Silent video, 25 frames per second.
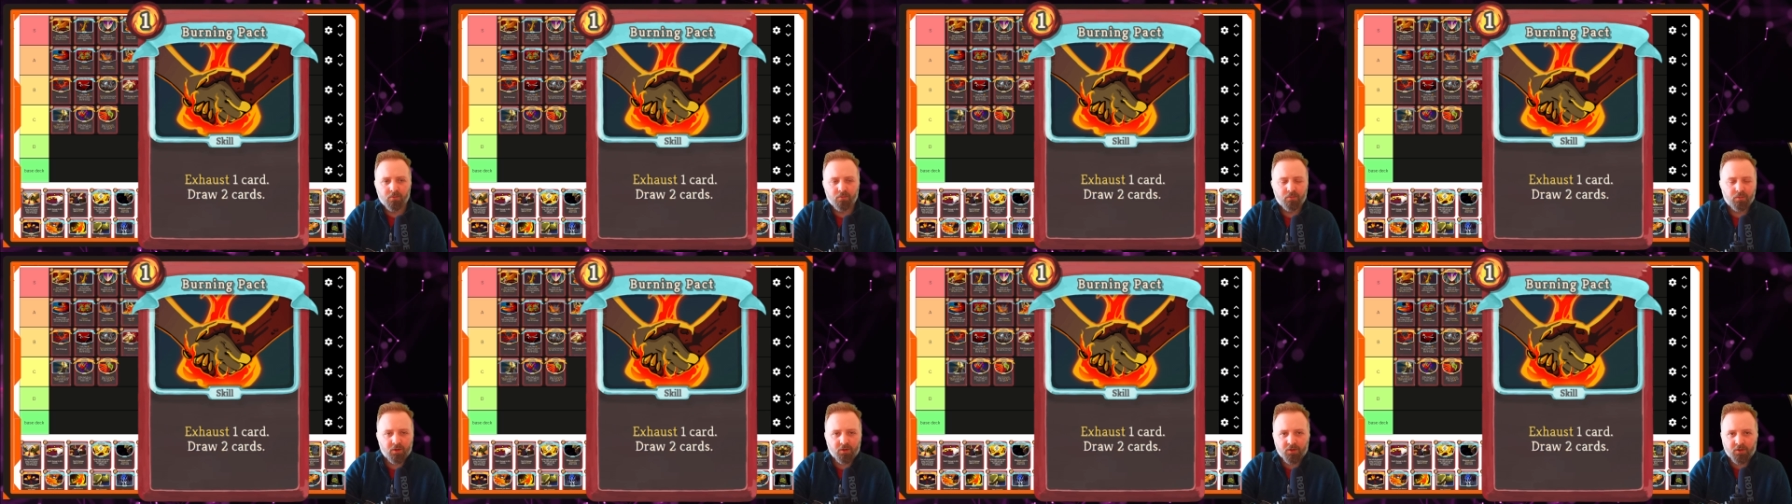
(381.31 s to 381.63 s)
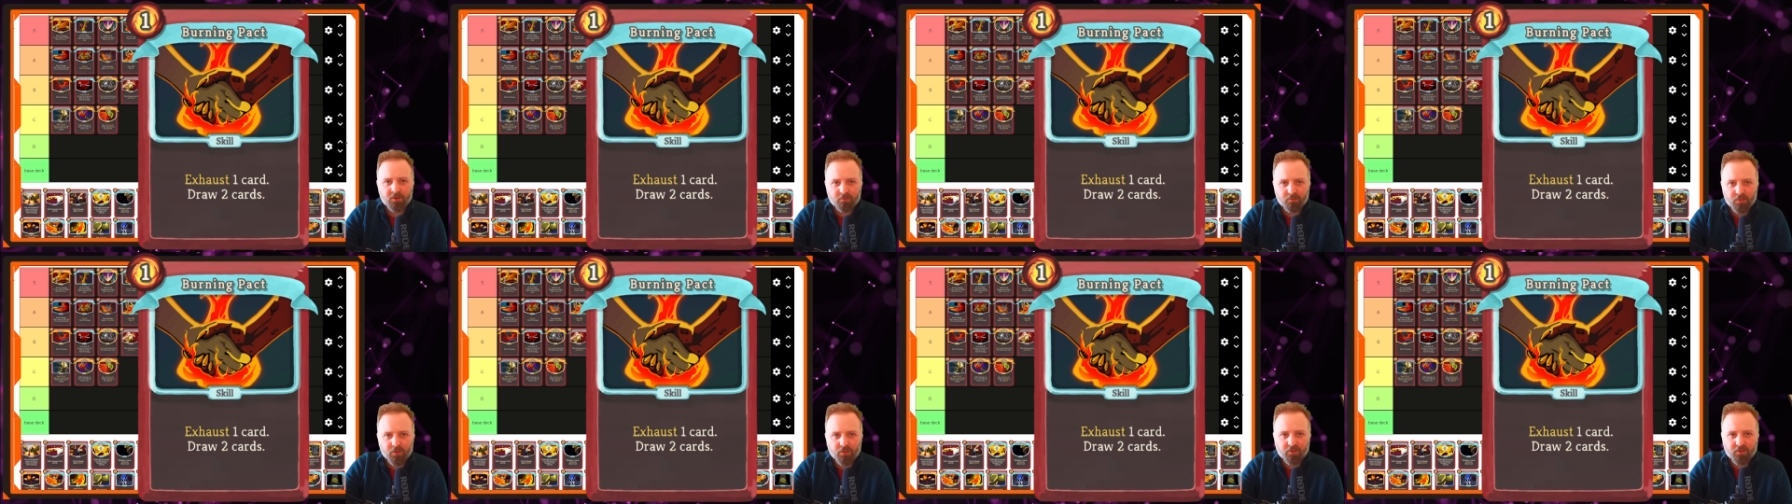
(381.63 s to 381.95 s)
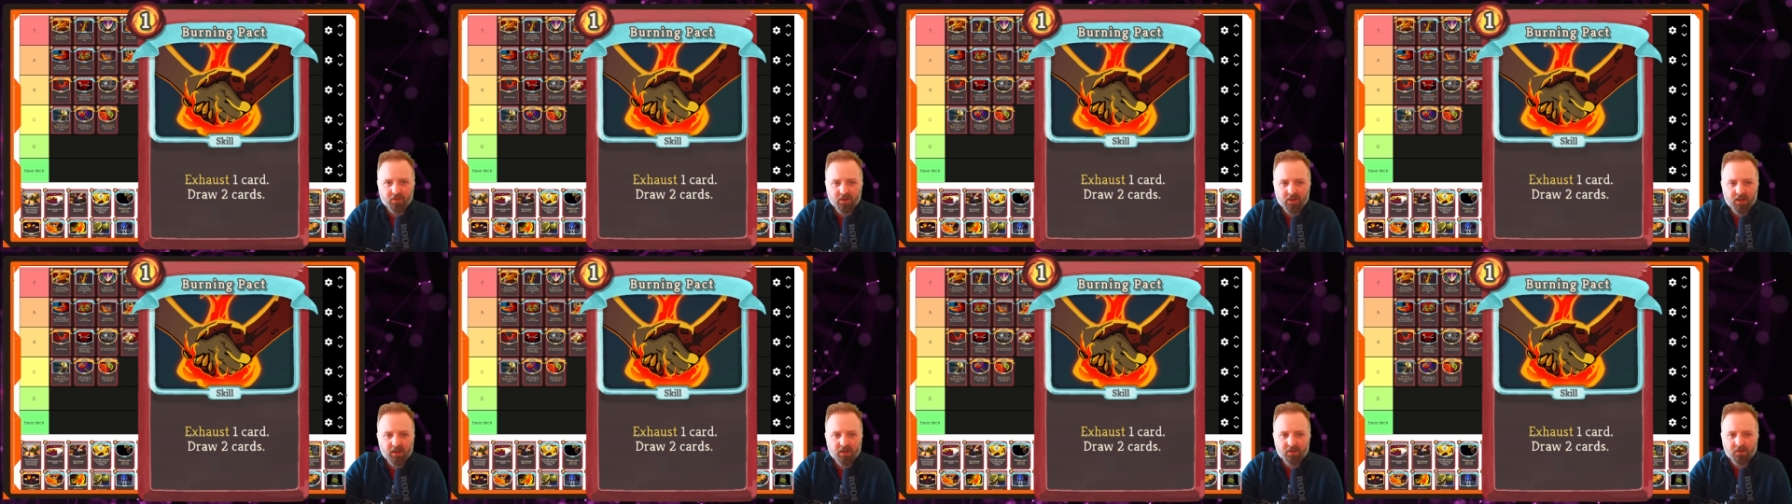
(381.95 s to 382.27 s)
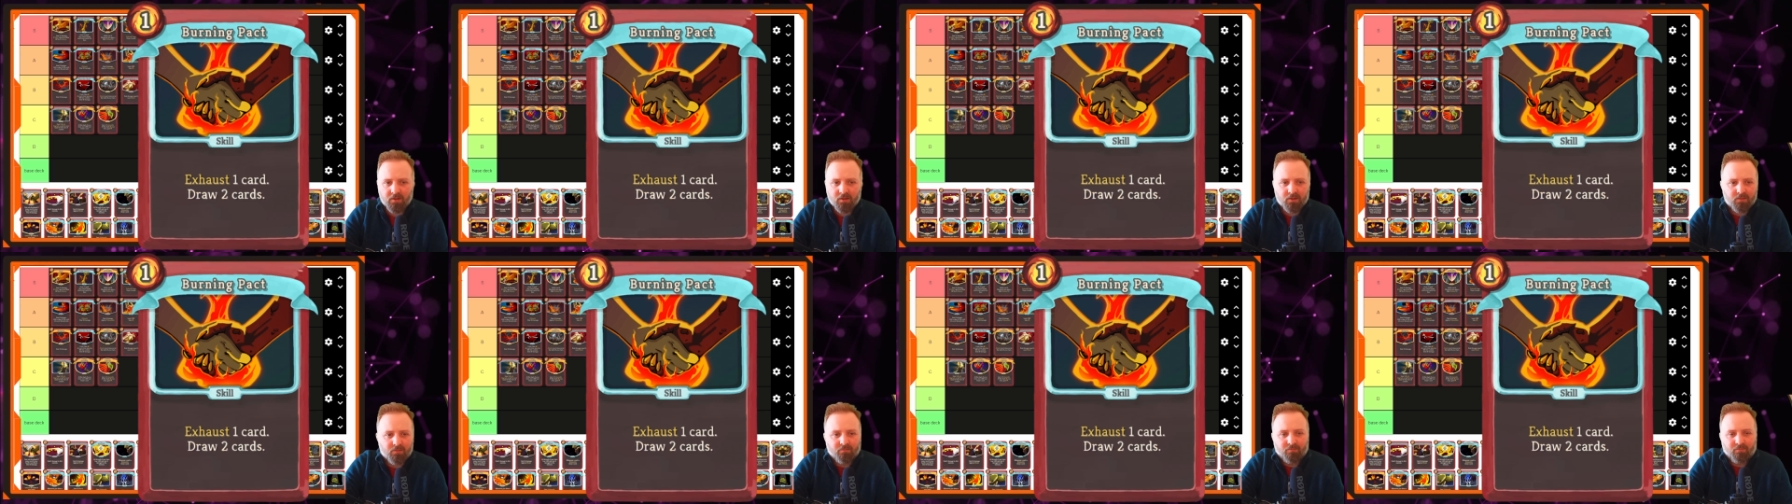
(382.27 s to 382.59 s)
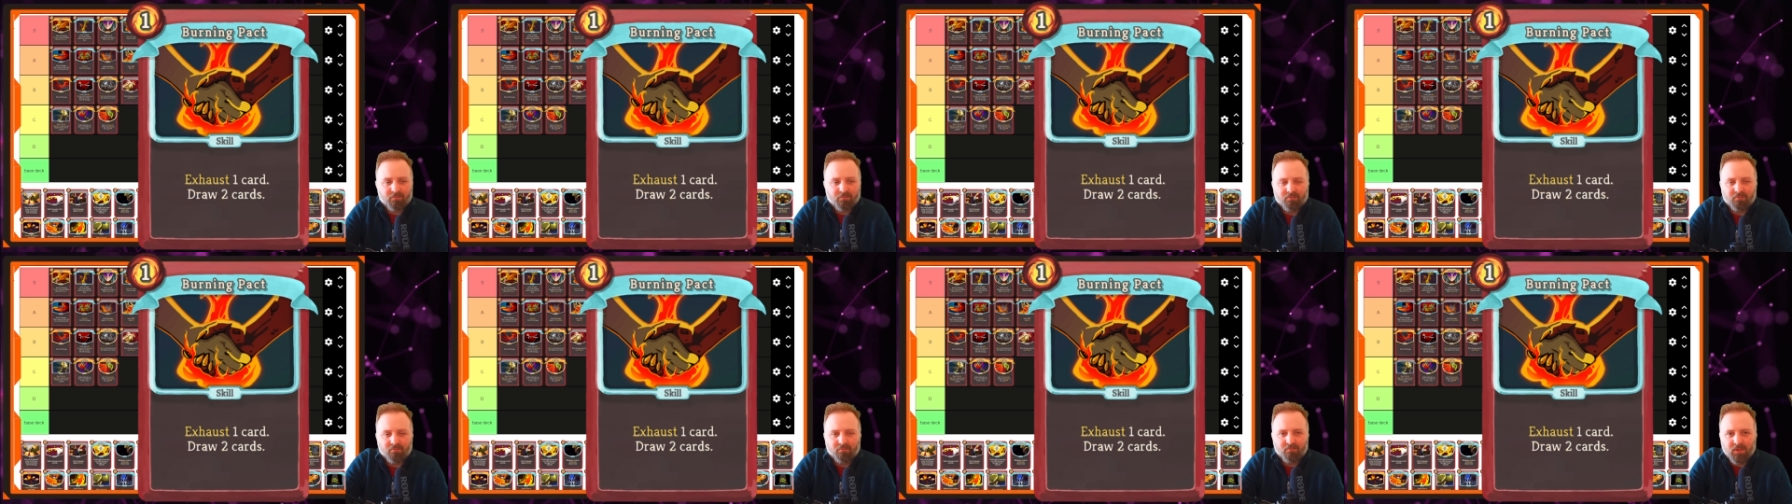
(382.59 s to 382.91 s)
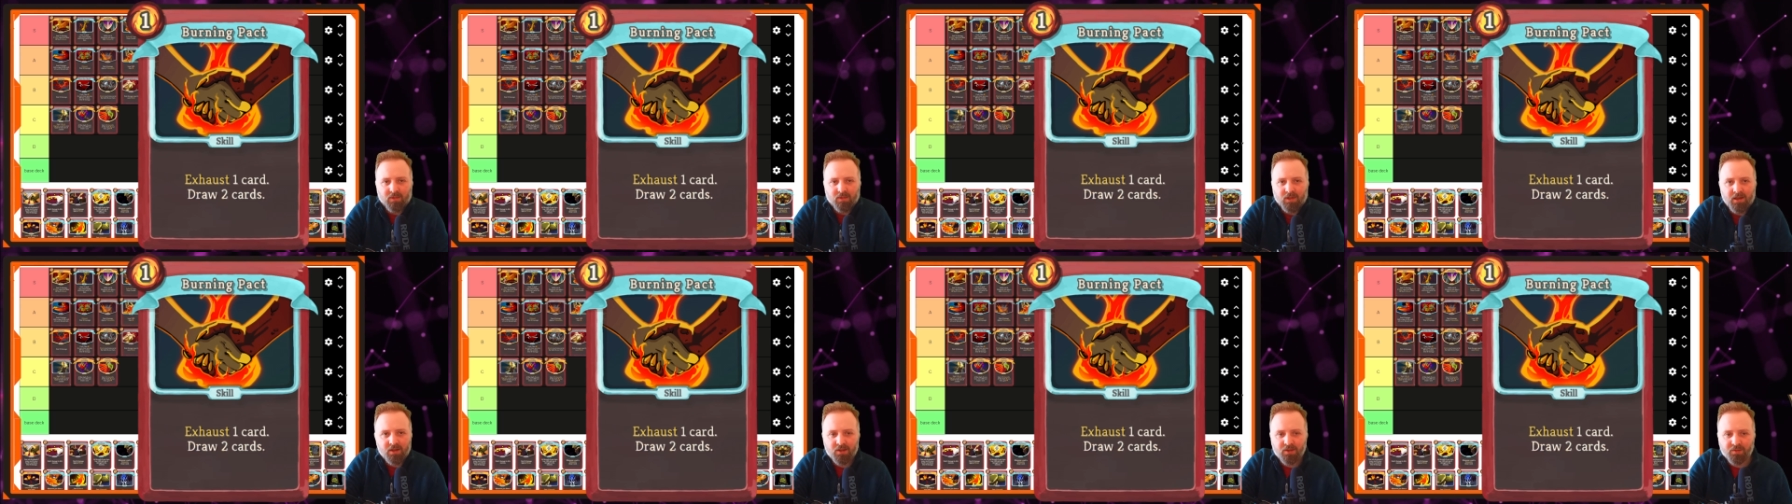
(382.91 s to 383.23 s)
Putting them both together,
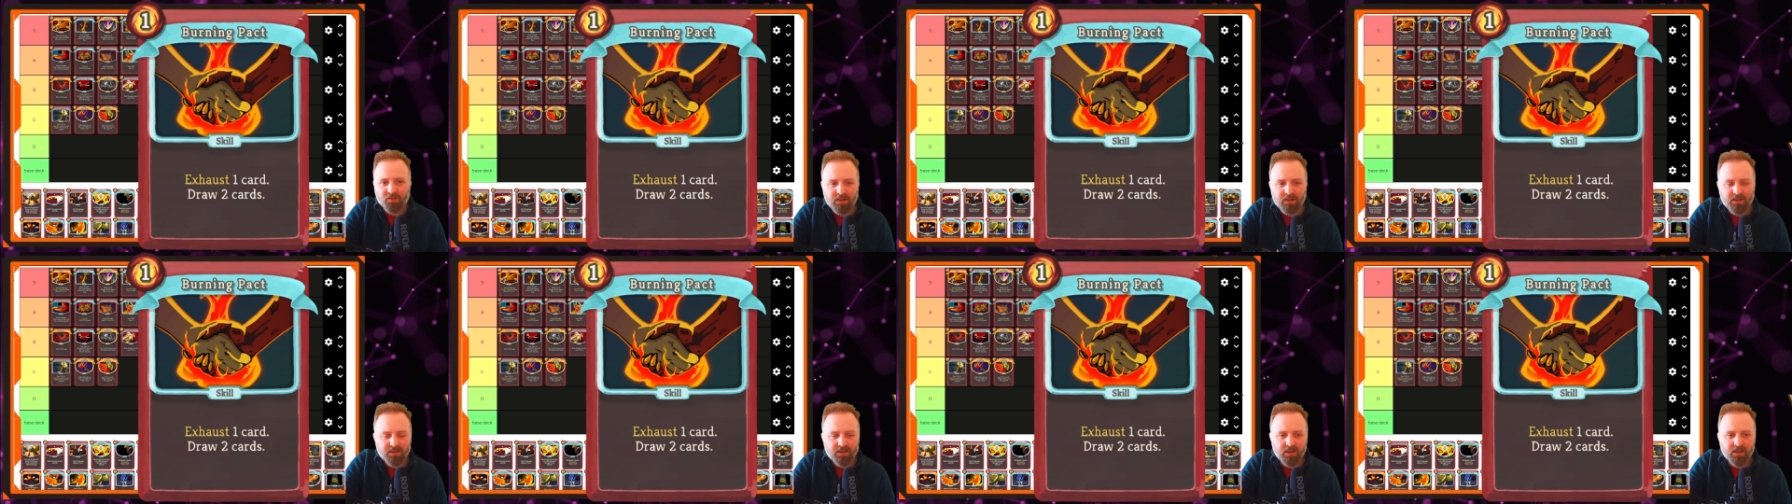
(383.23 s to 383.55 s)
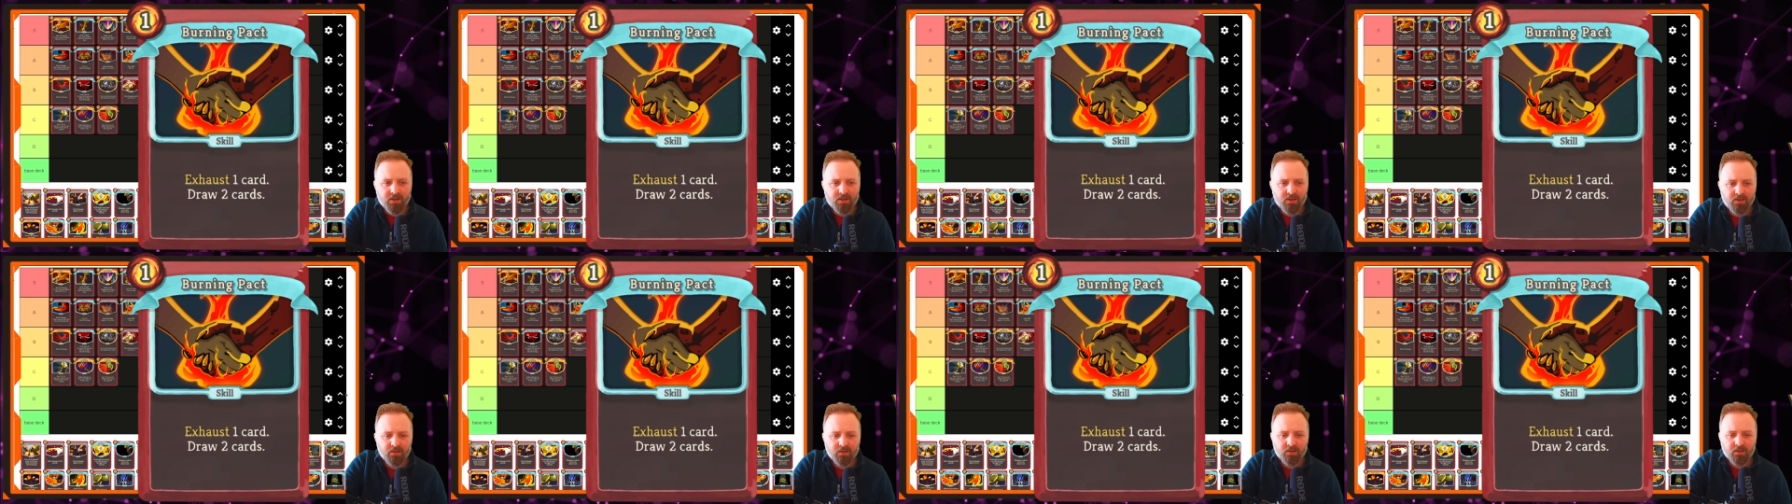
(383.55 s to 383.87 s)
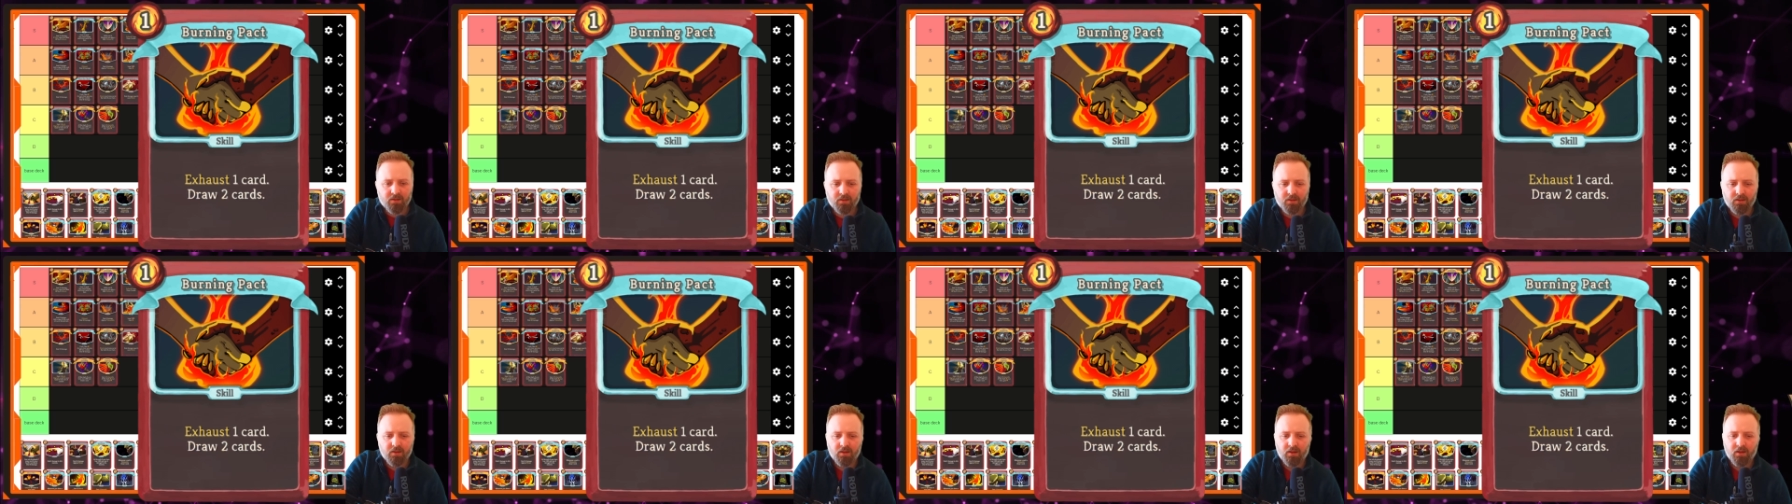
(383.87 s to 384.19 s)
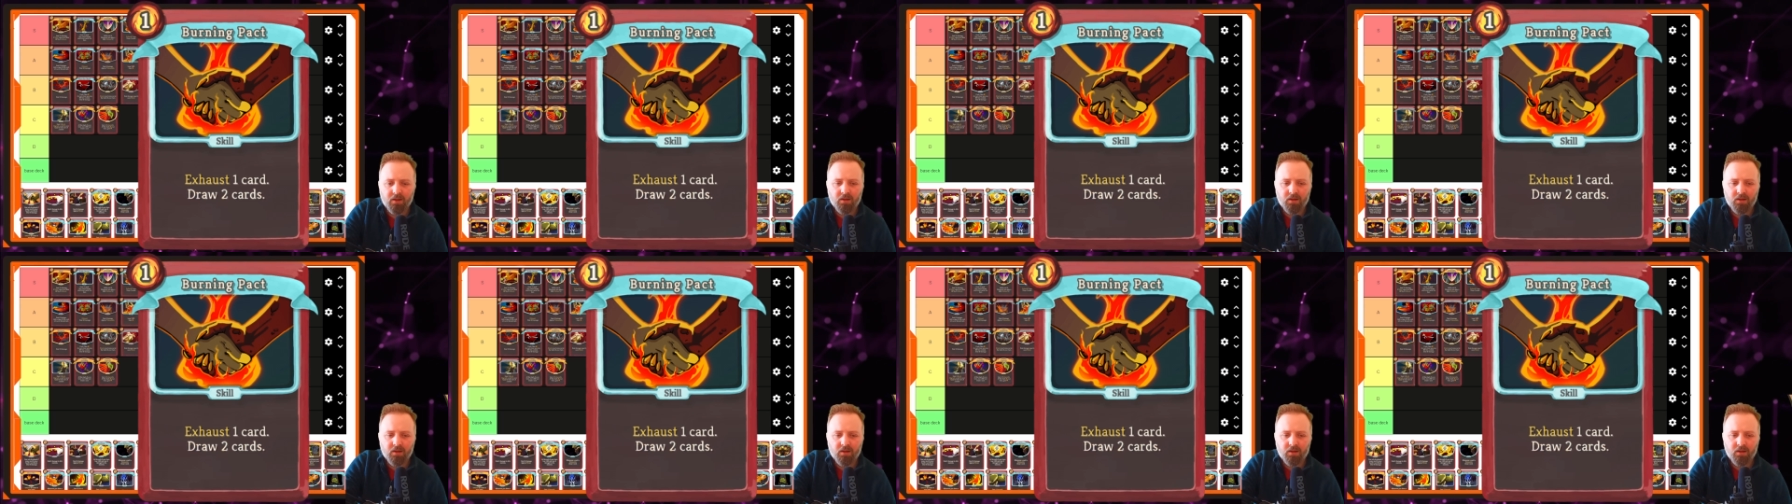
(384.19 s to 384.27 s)
it's fantastic.